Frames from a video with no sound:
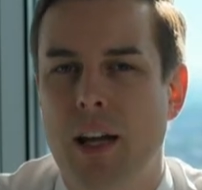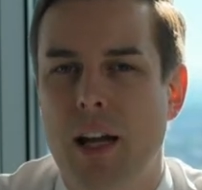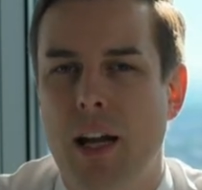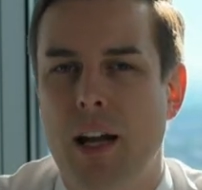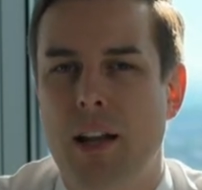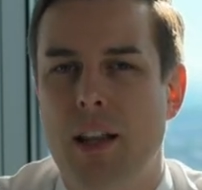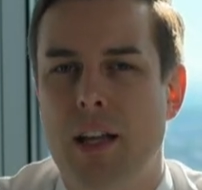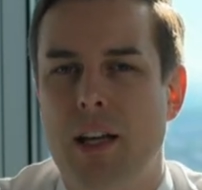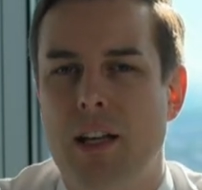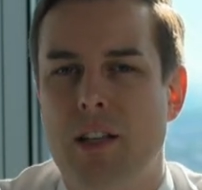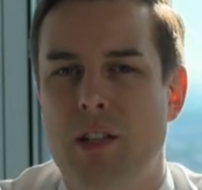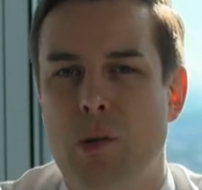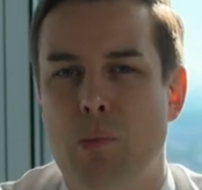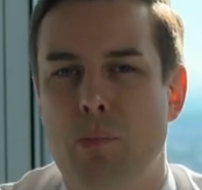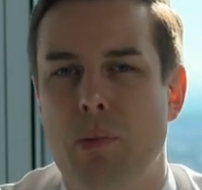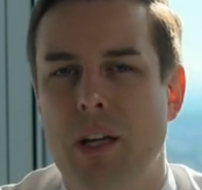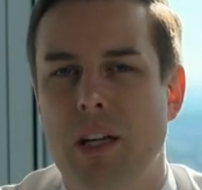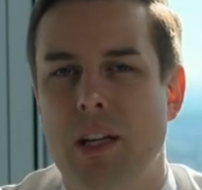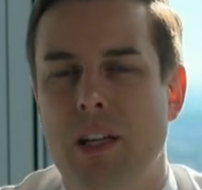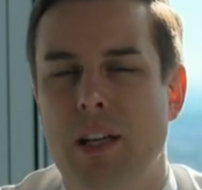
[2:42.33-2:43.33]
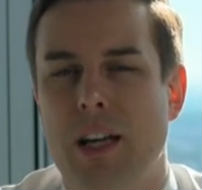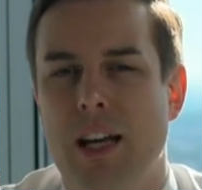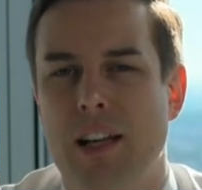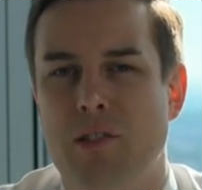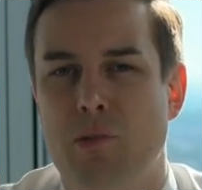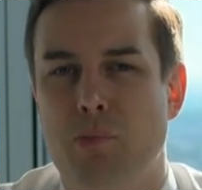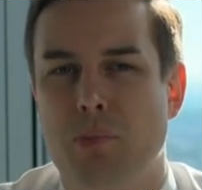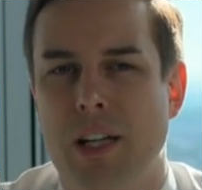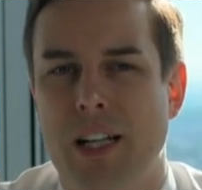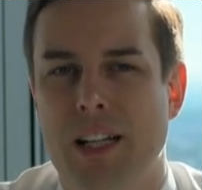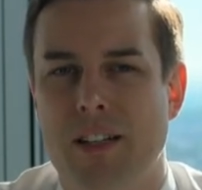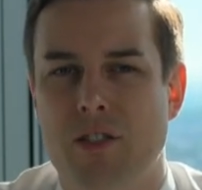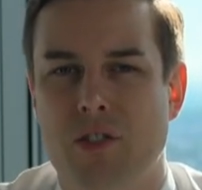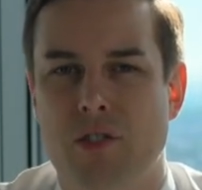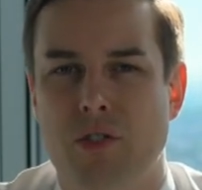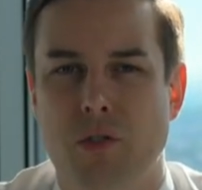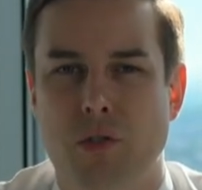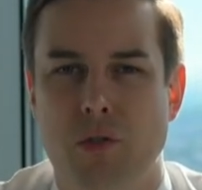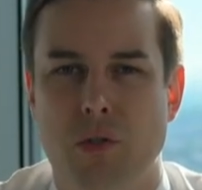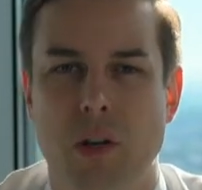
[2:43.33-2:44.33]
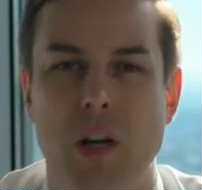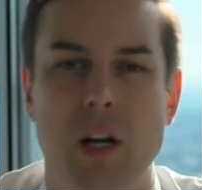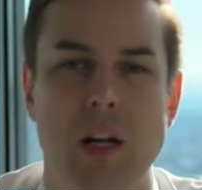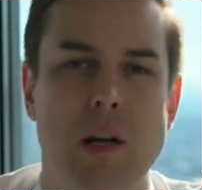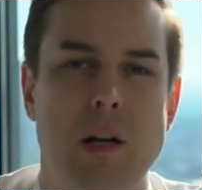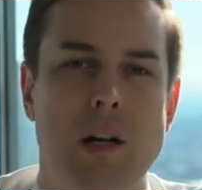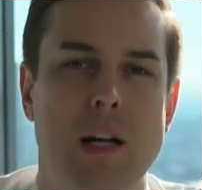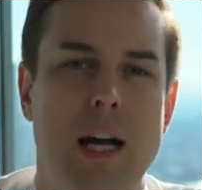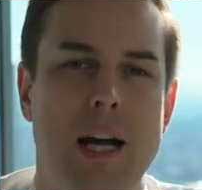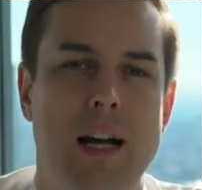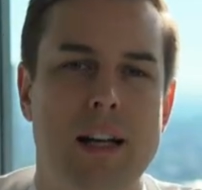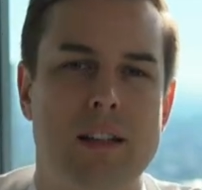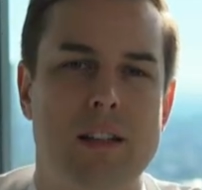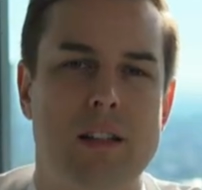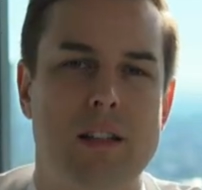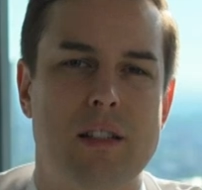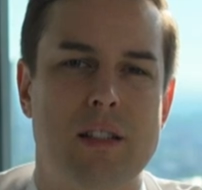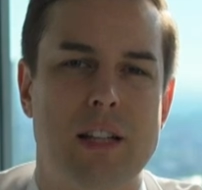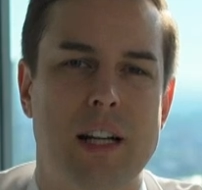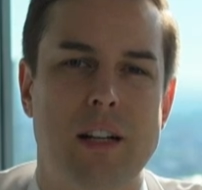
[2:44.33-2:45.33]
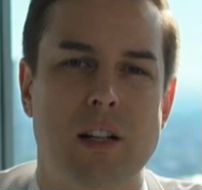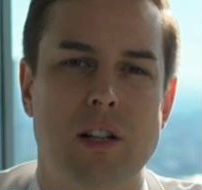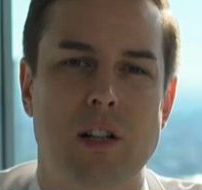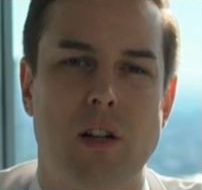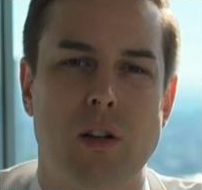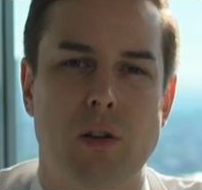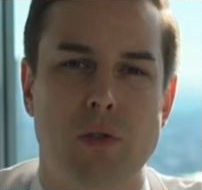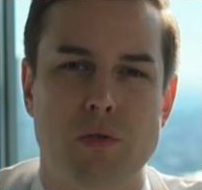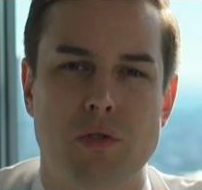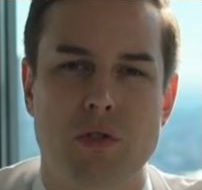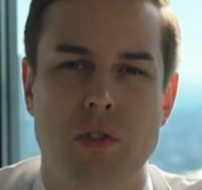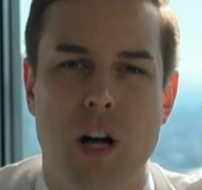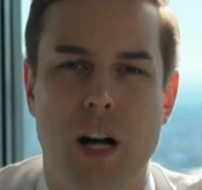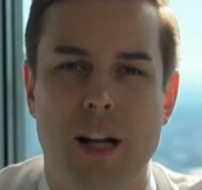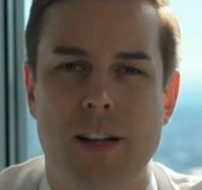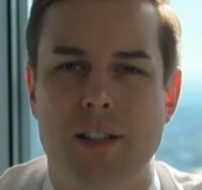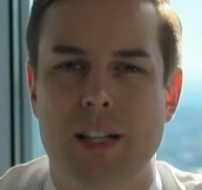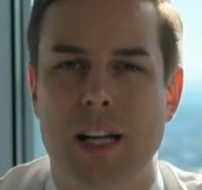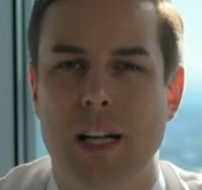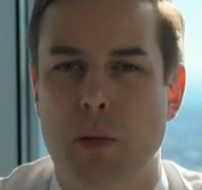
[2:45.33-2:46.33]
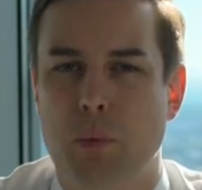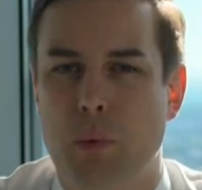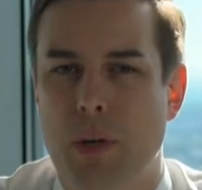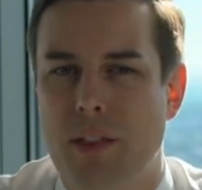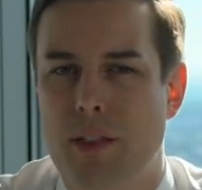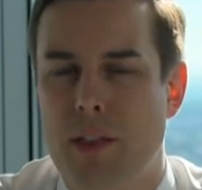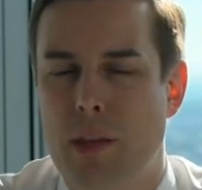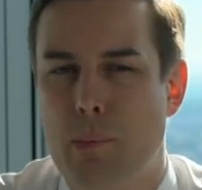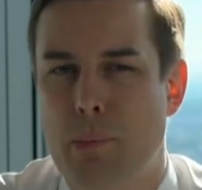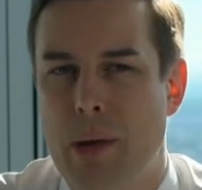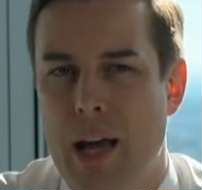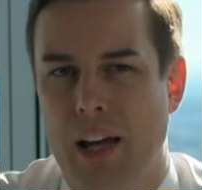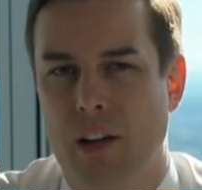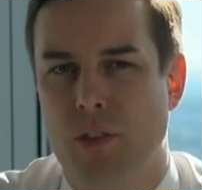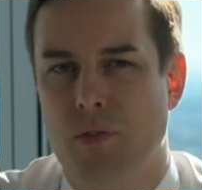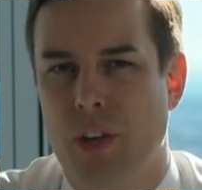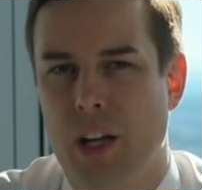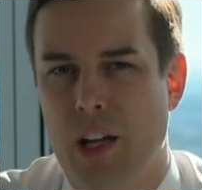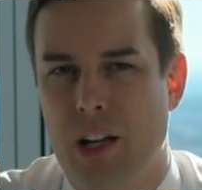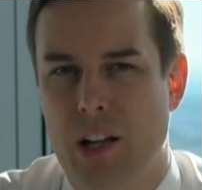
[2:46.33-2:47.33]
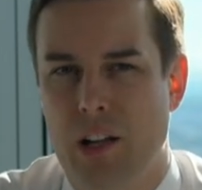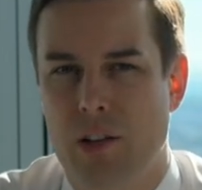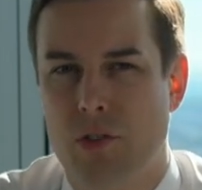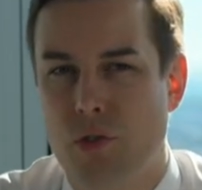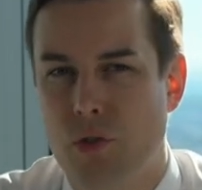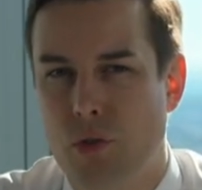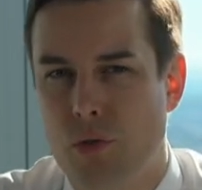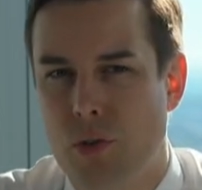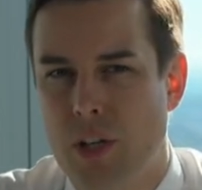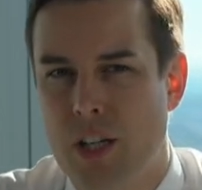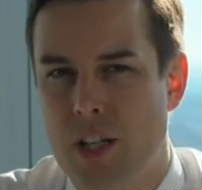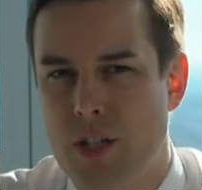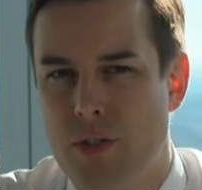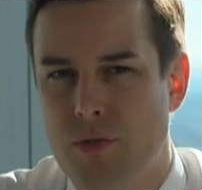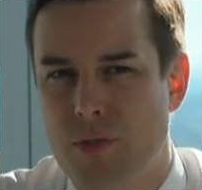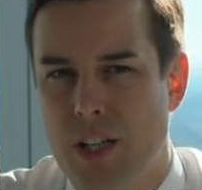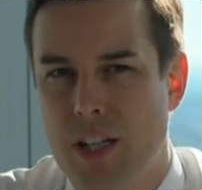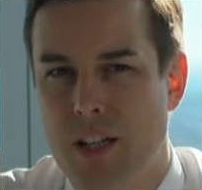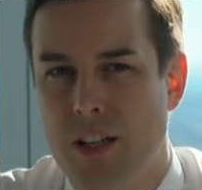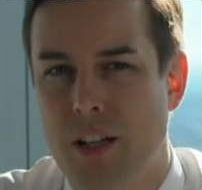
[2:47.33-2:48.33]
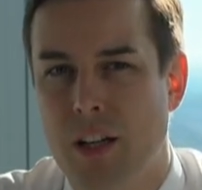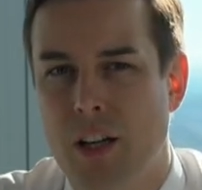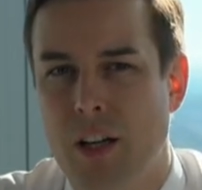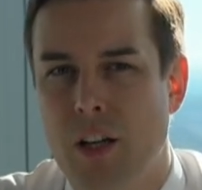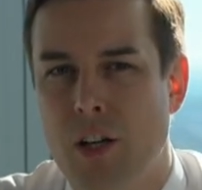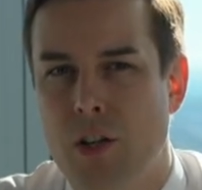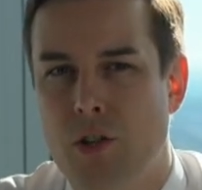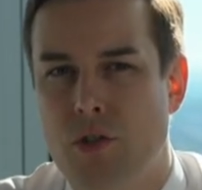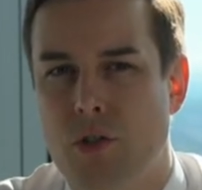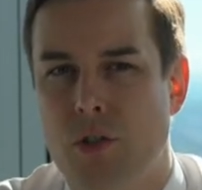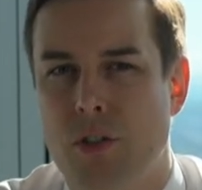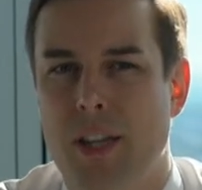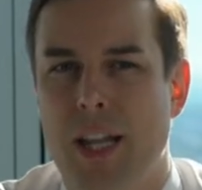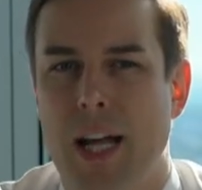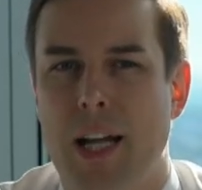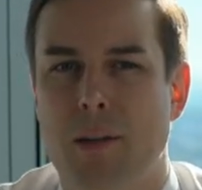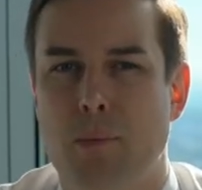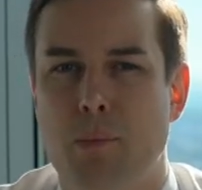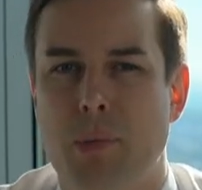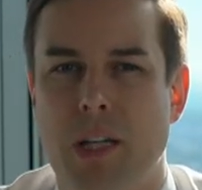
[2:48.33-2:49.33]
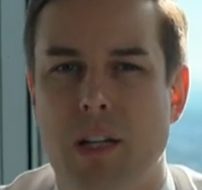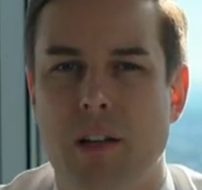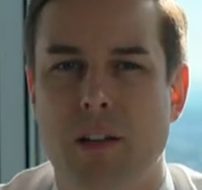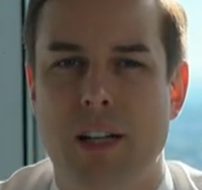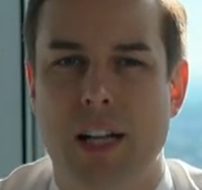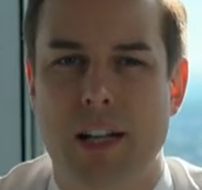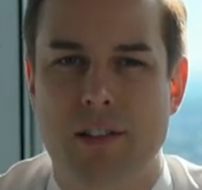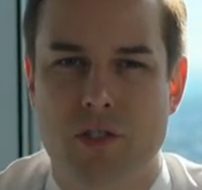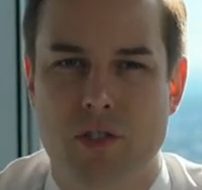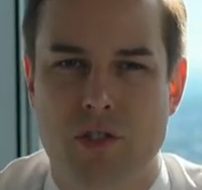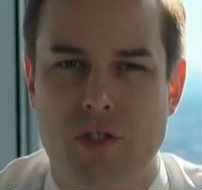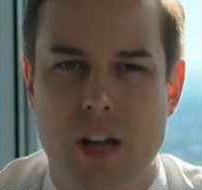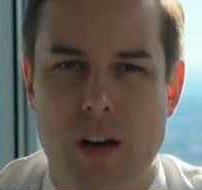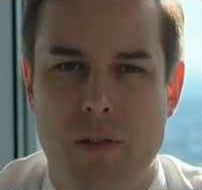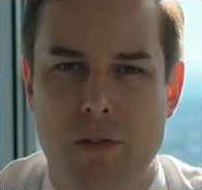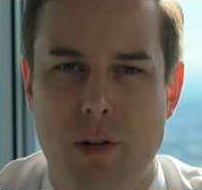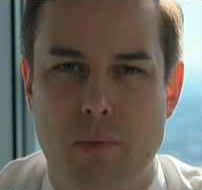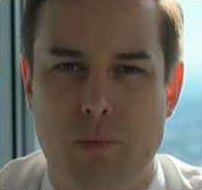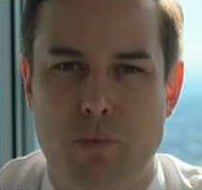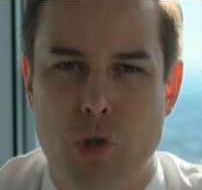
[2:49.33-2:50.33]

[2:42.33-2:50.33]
and the ECB has pledged to uh, stay in close contact with the Bank of England to intervene should that be necessary.